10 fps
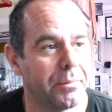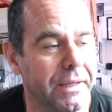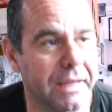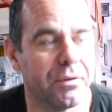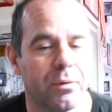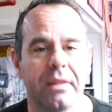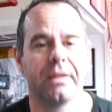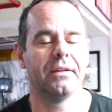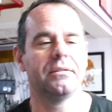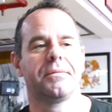be given one of
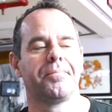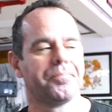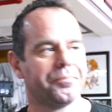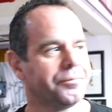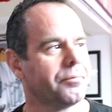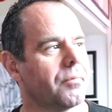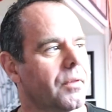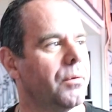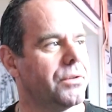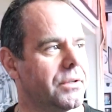these,
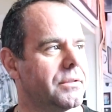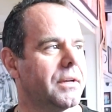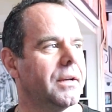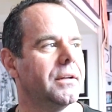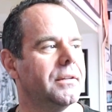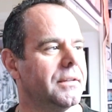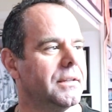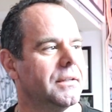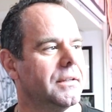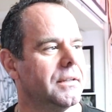which is, for
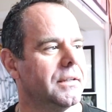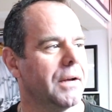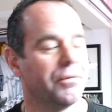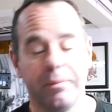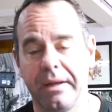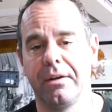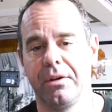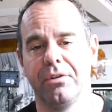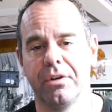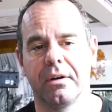me, a
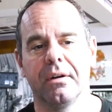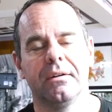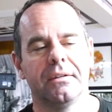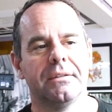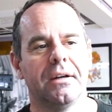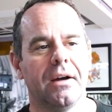huge honor. So